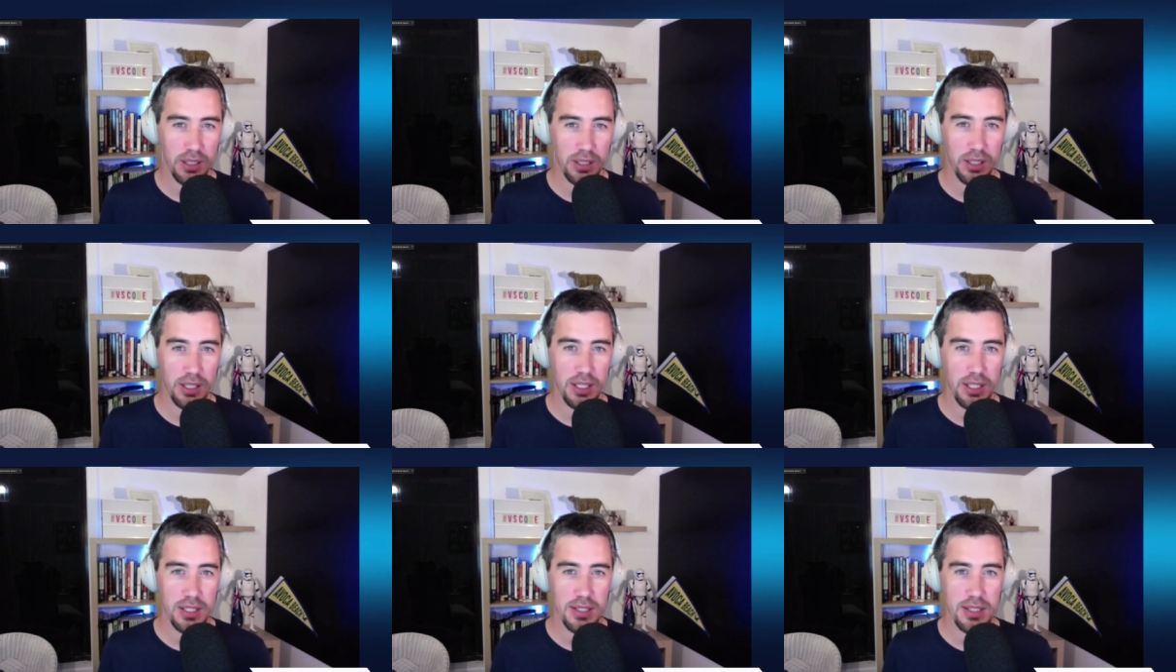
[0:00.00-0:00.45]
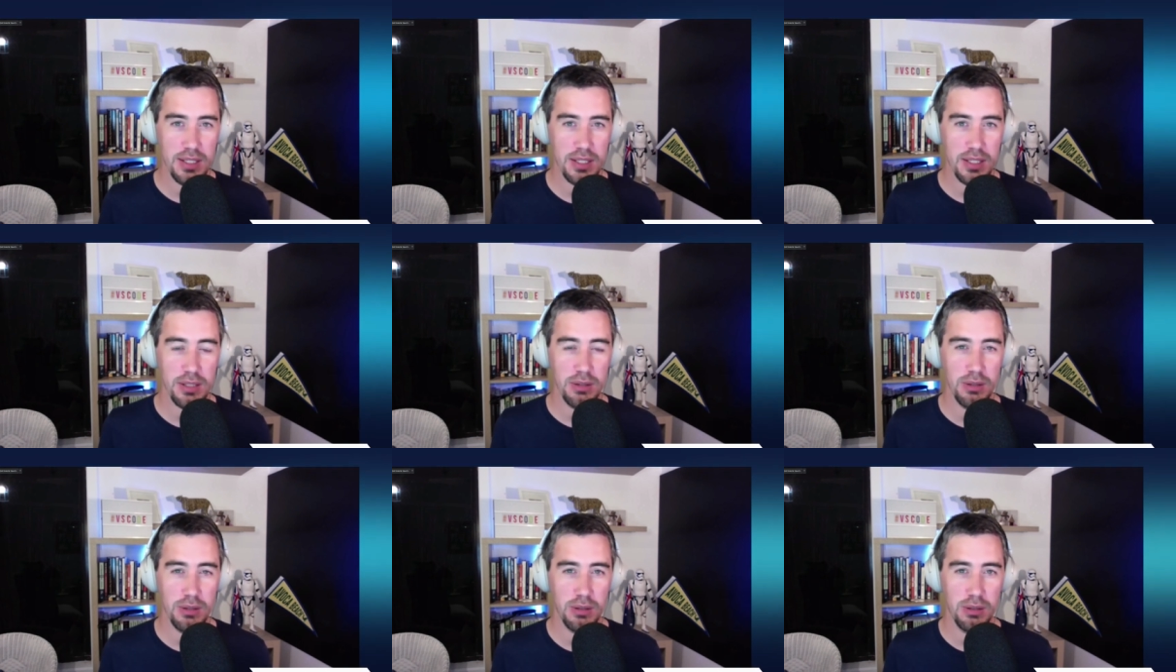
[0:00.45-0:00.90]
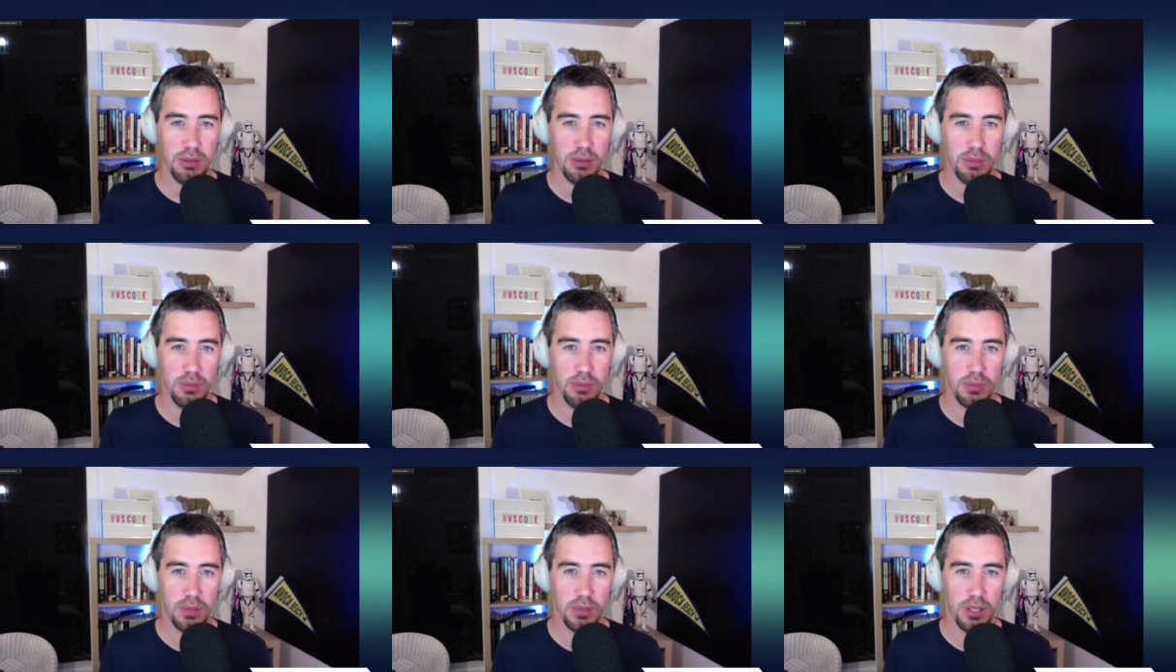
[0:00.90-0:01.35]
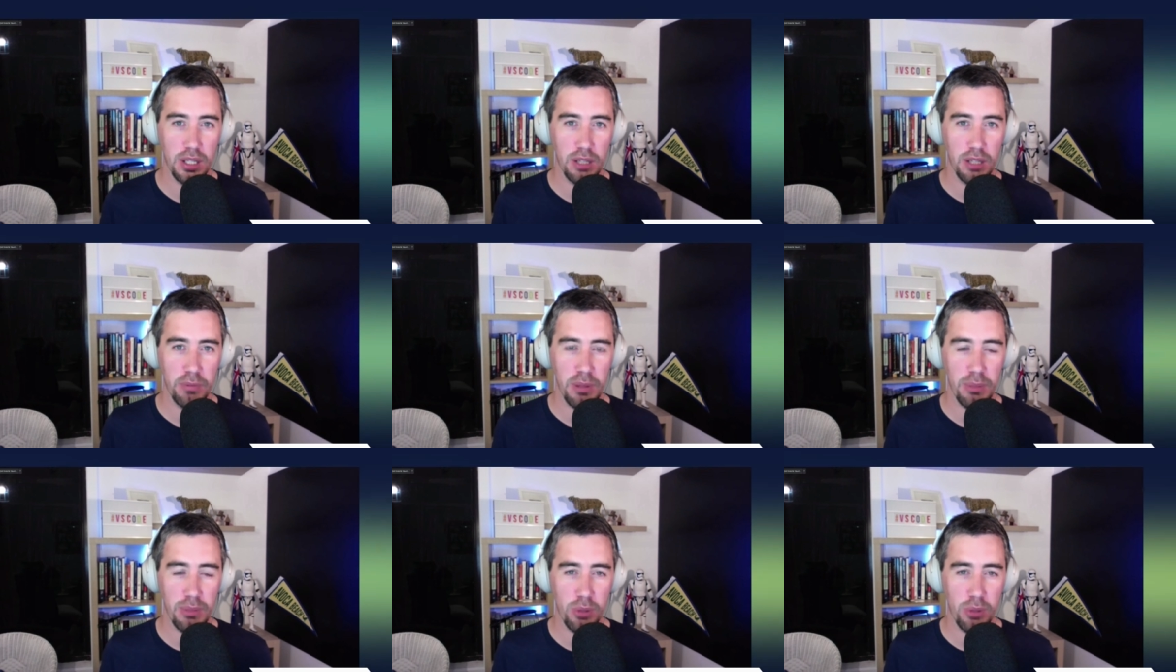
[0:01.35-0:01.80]
is to kind of
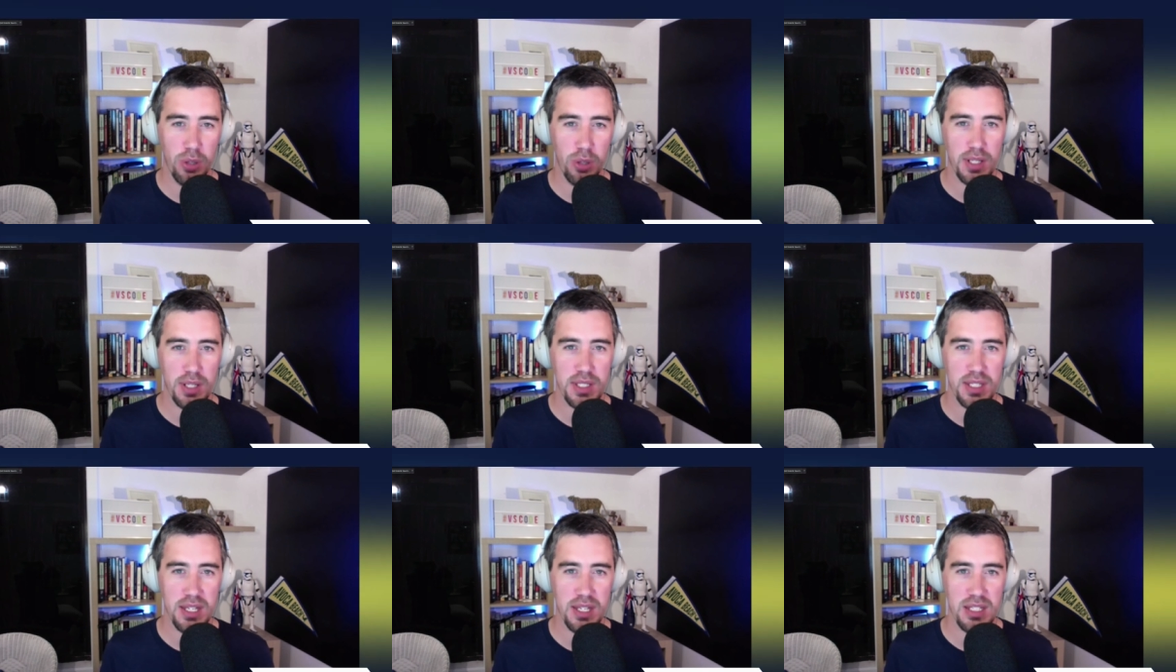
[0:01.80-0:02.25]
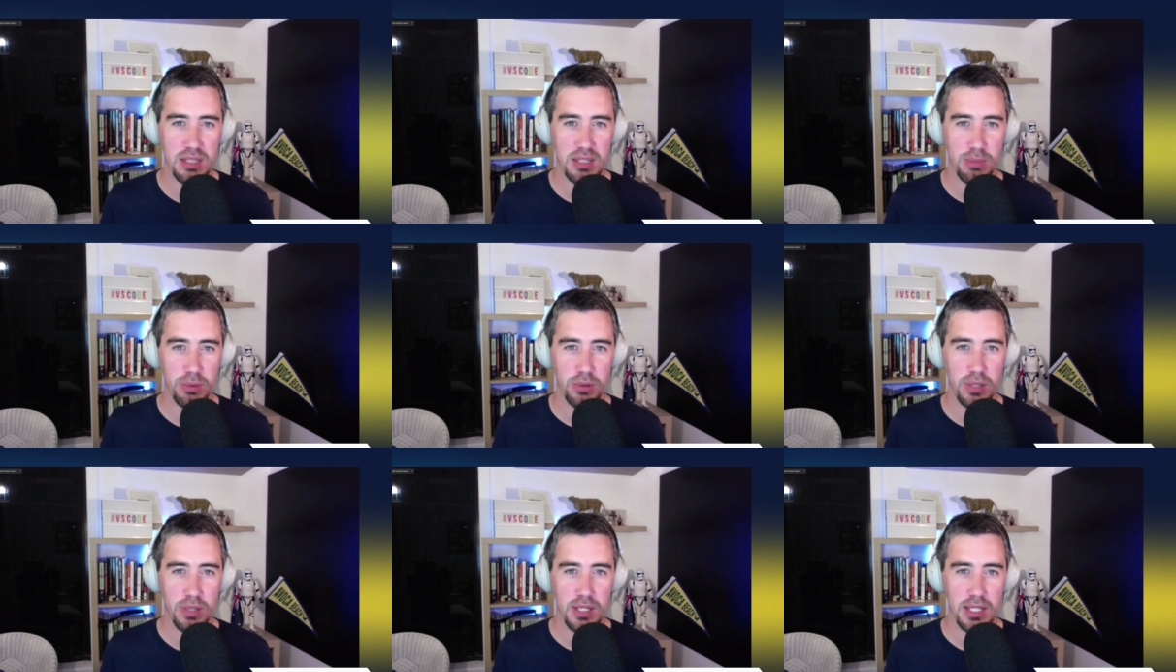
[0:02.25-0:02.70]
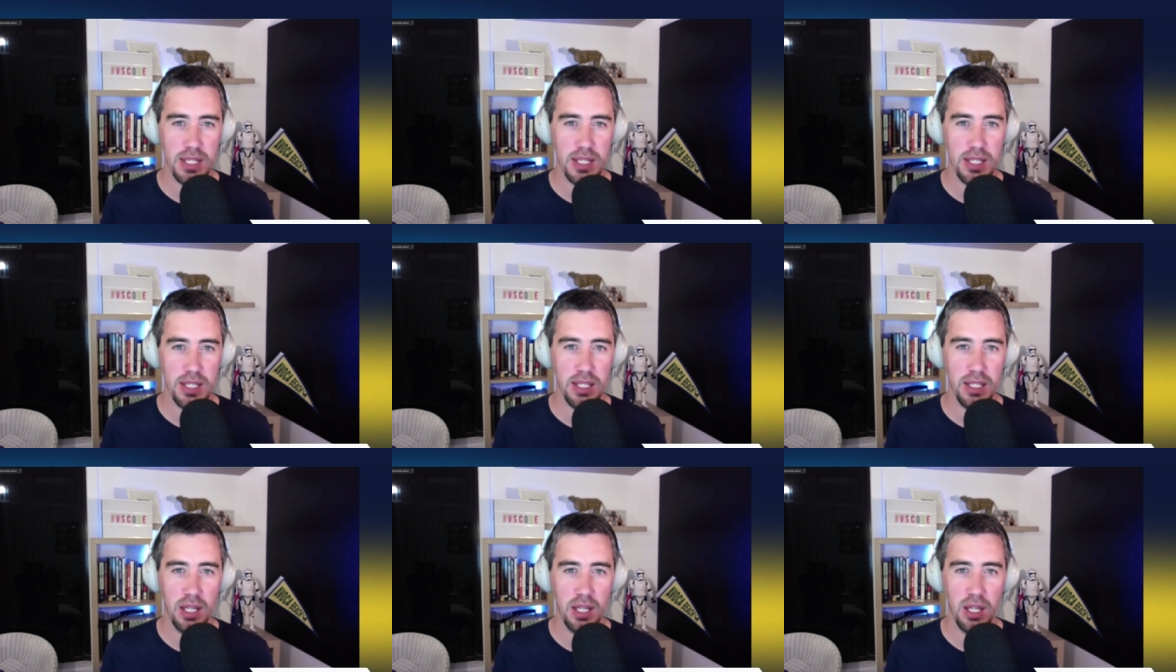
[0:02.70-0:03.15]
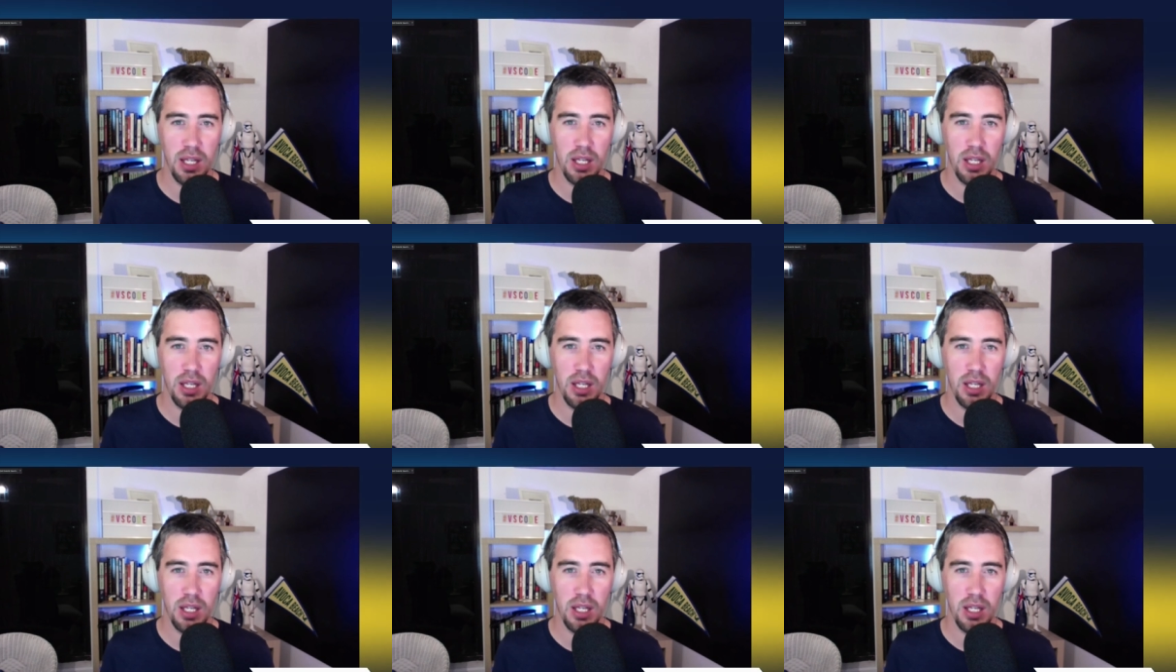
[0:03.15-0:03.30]
be more accessible as a